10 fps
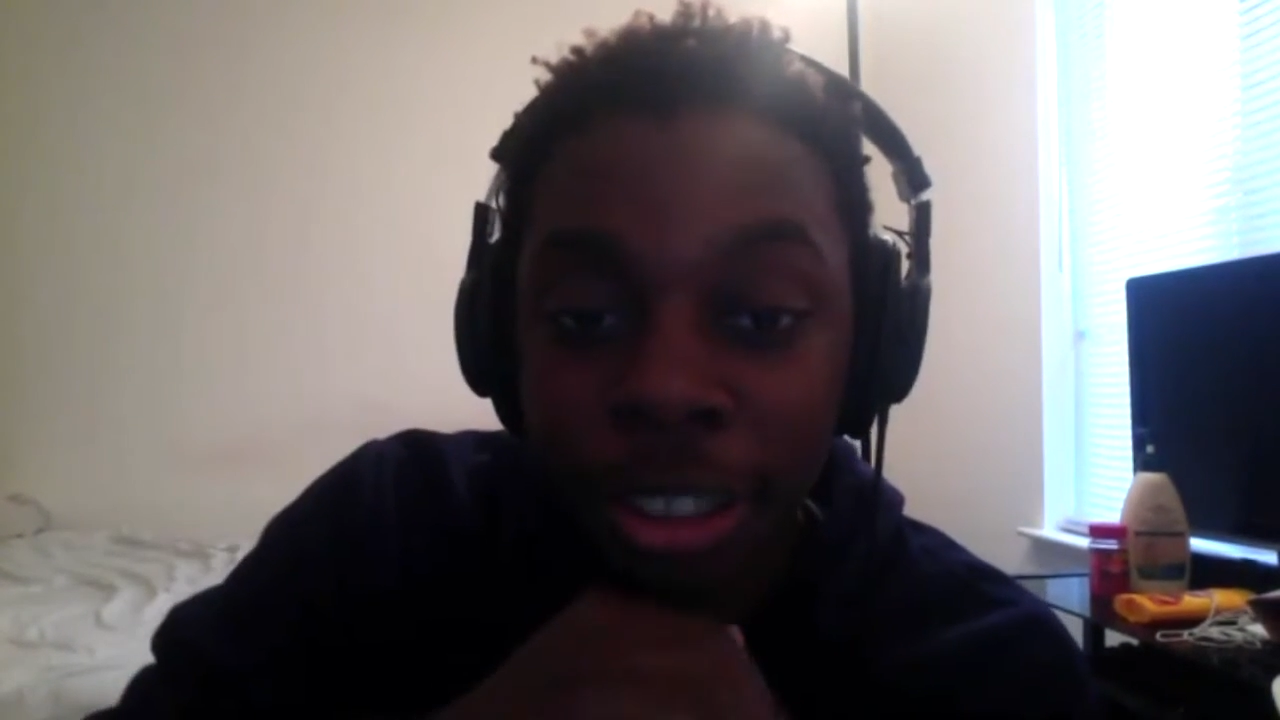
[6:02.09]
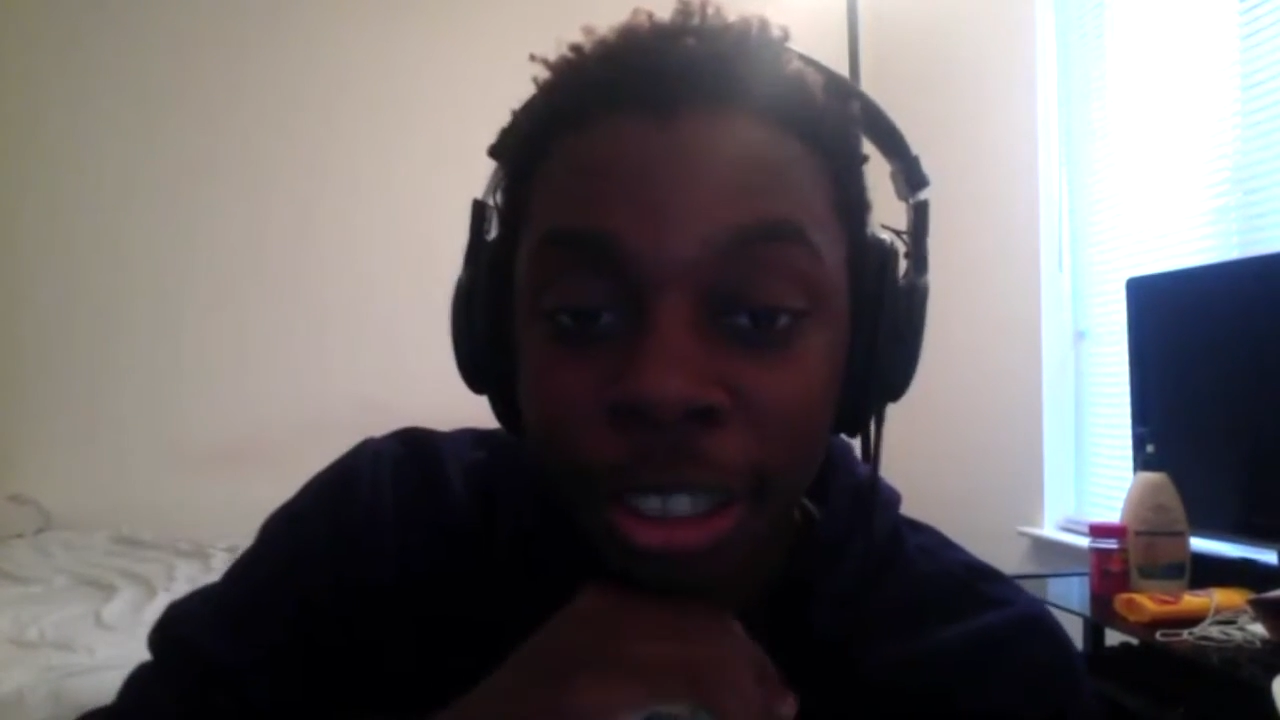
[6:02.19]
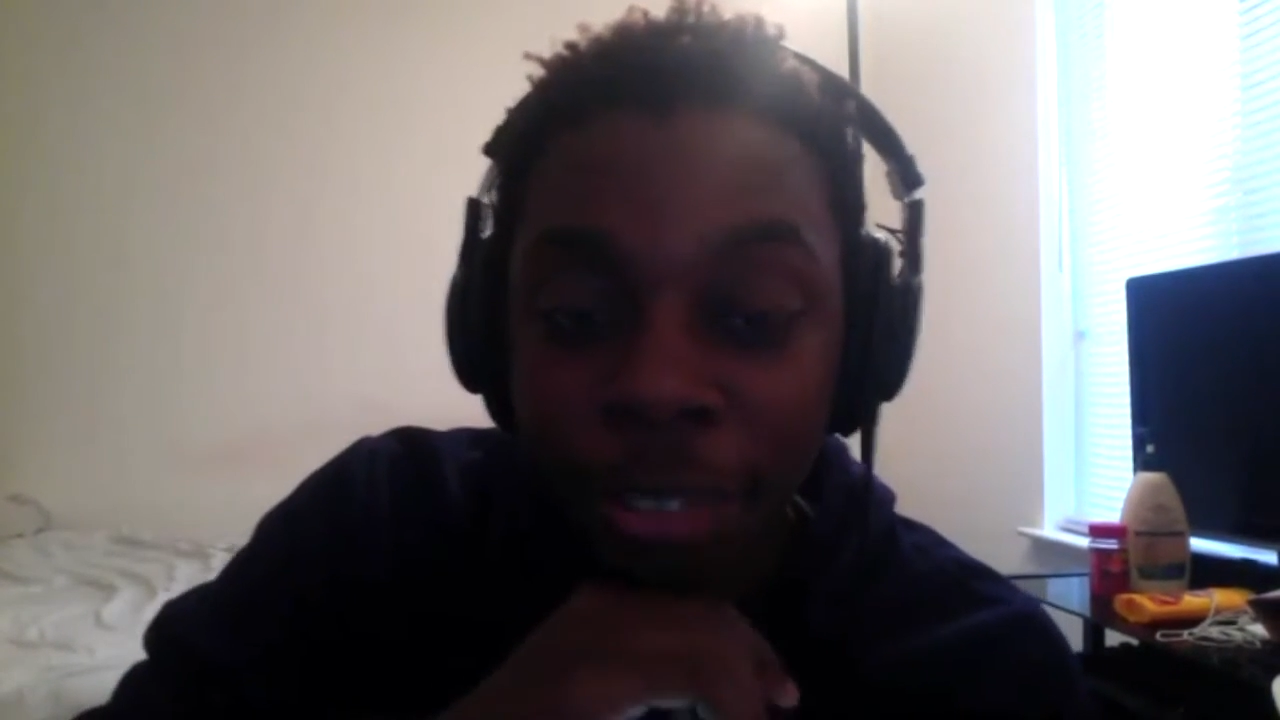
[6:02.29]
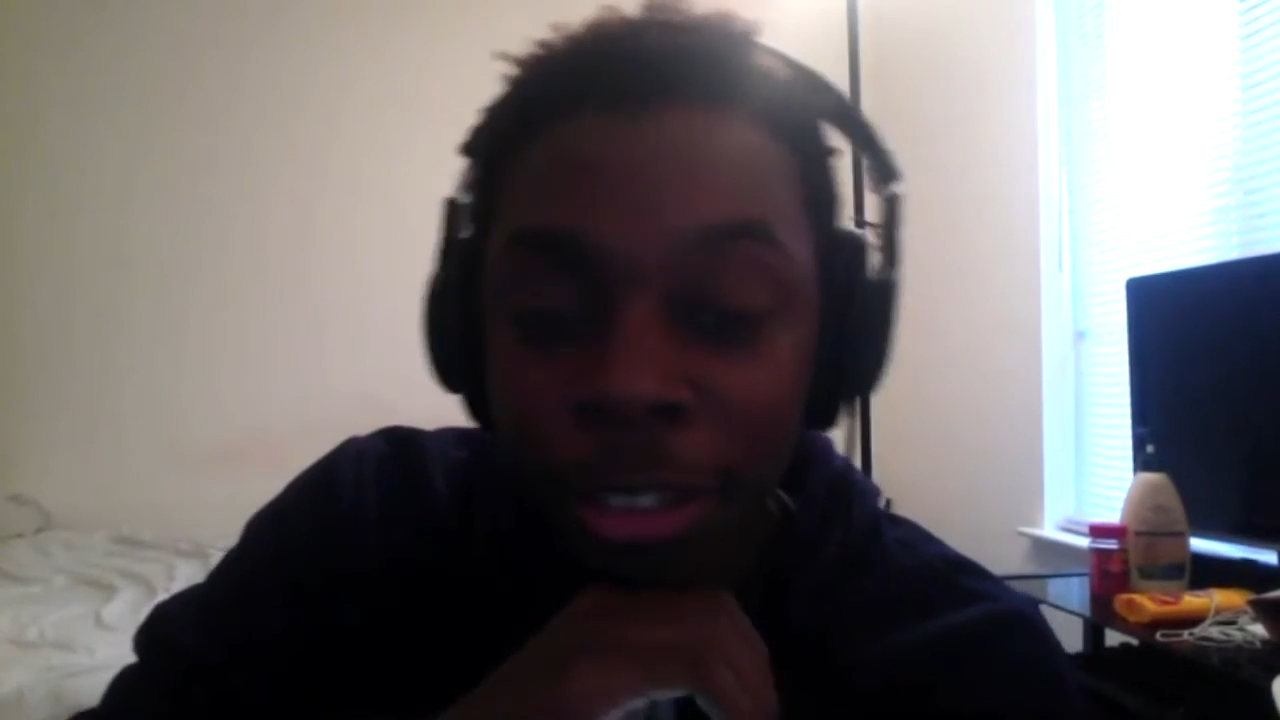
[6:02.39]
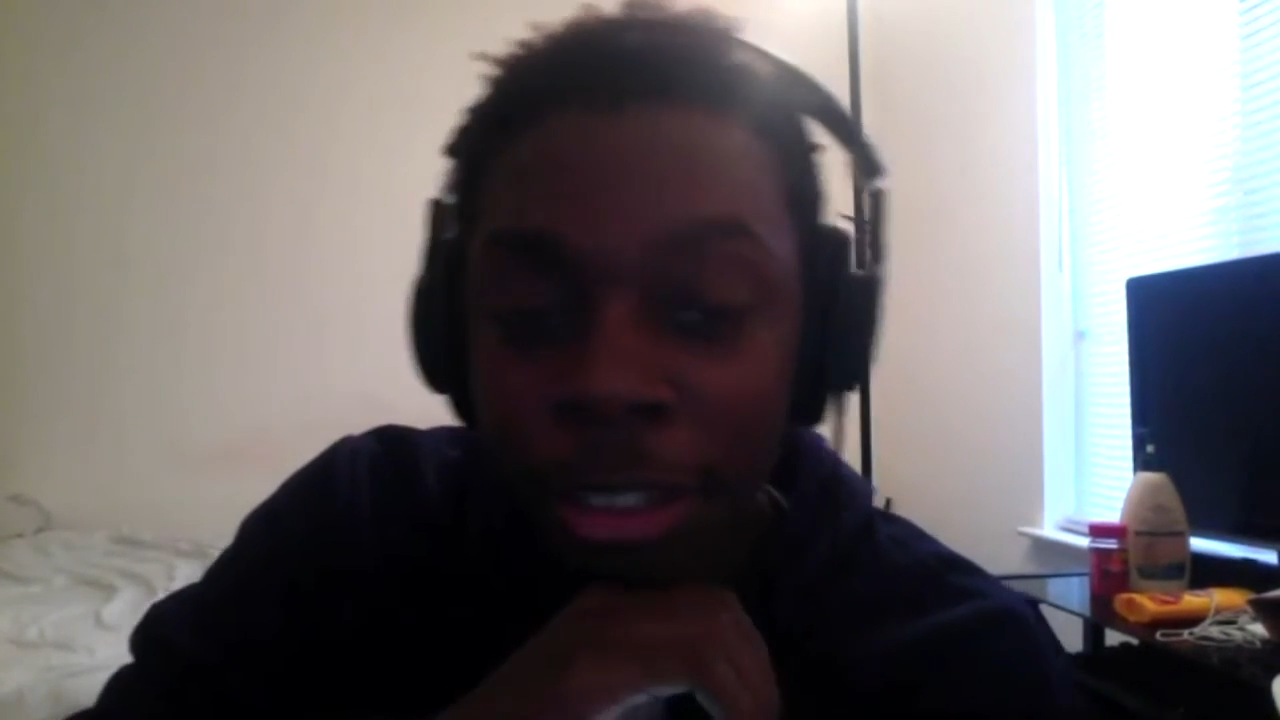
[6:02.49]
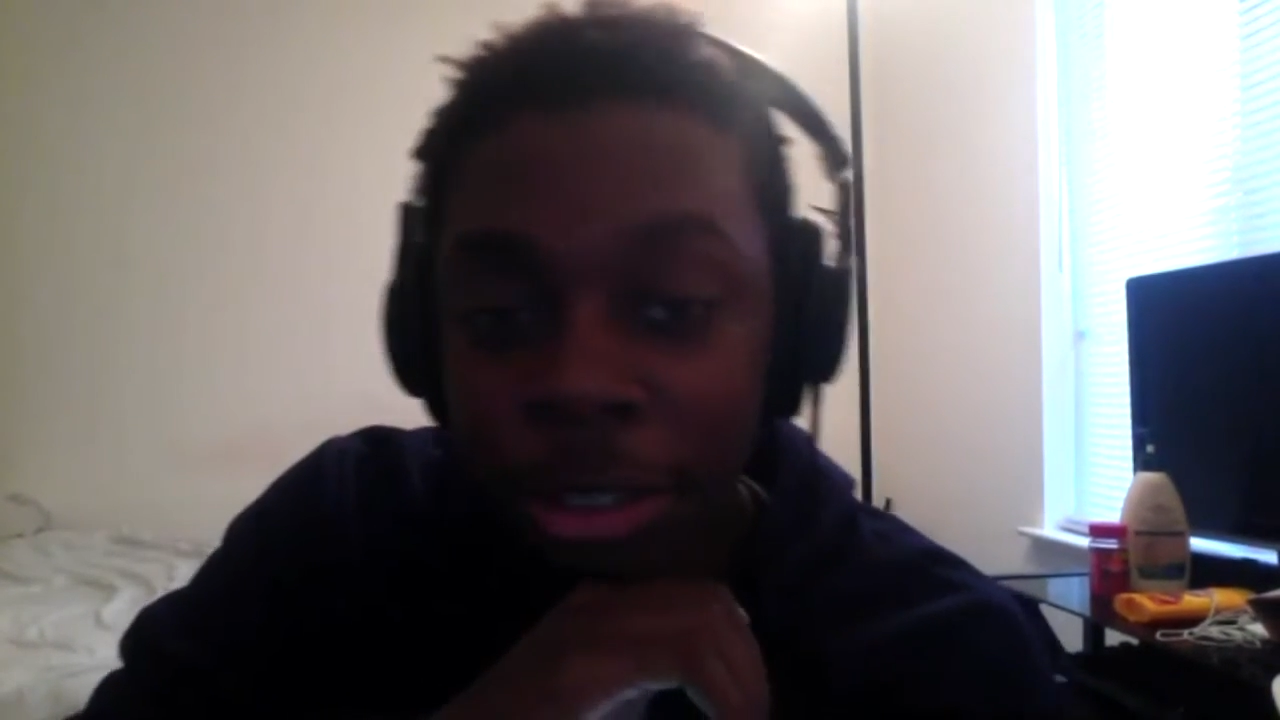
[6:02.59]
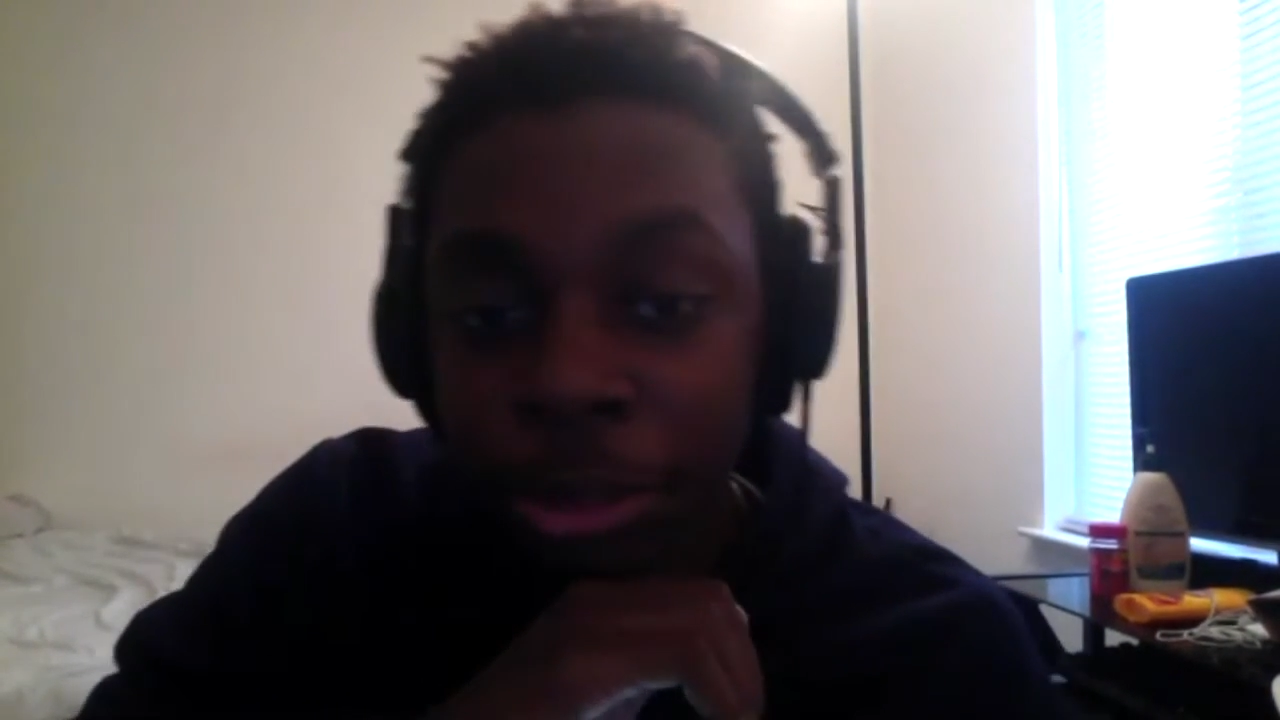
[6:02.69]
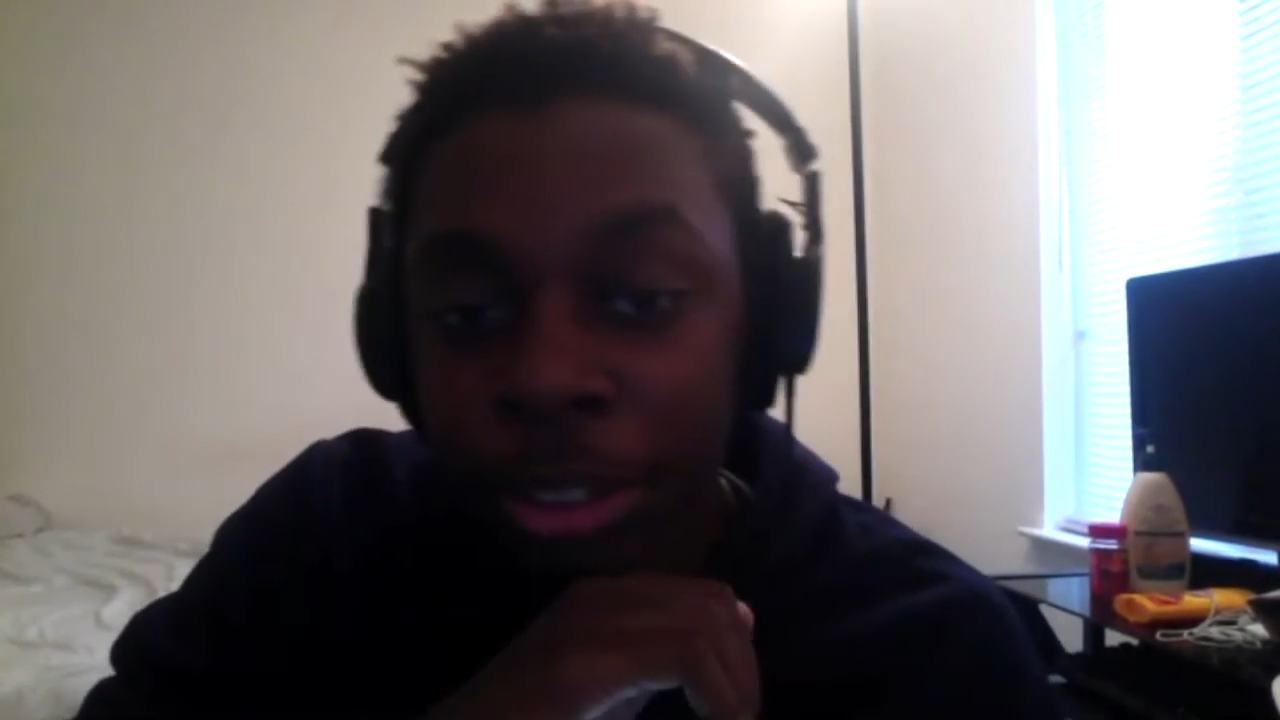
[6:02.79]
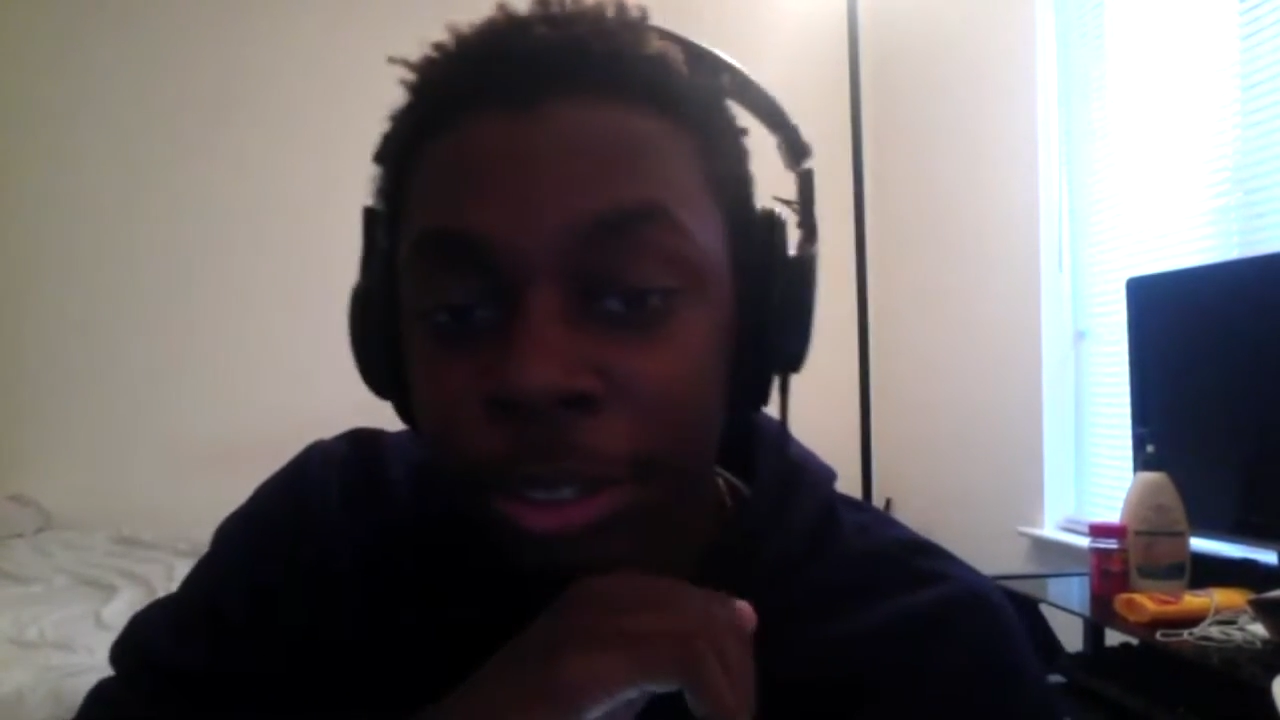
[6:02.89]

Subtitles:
Keep on doing